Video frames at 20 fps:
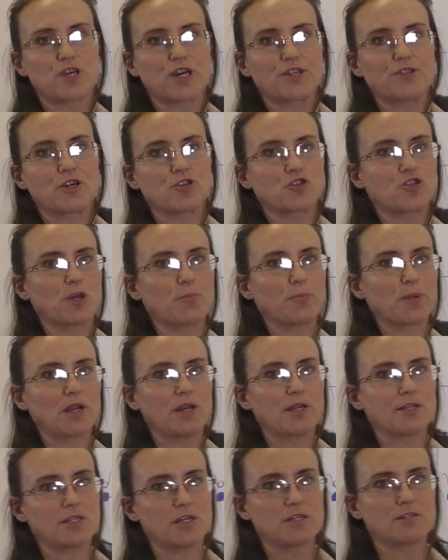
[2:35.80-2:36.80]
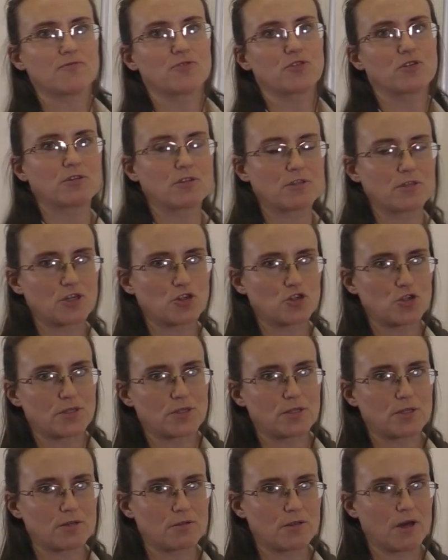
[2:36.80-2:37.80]
moment. We come to
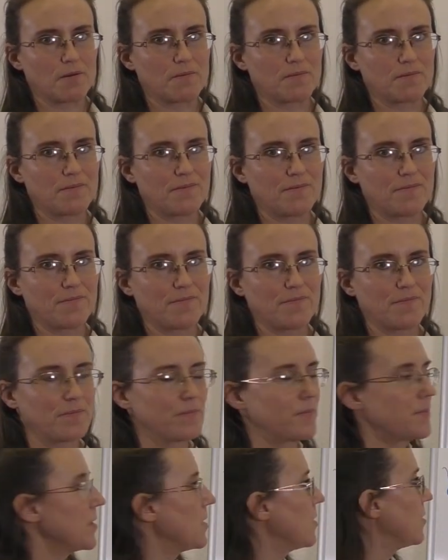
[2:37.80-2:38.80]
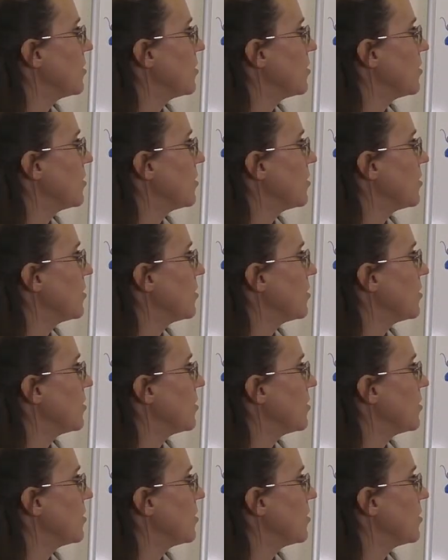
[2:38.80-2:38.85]
work, we have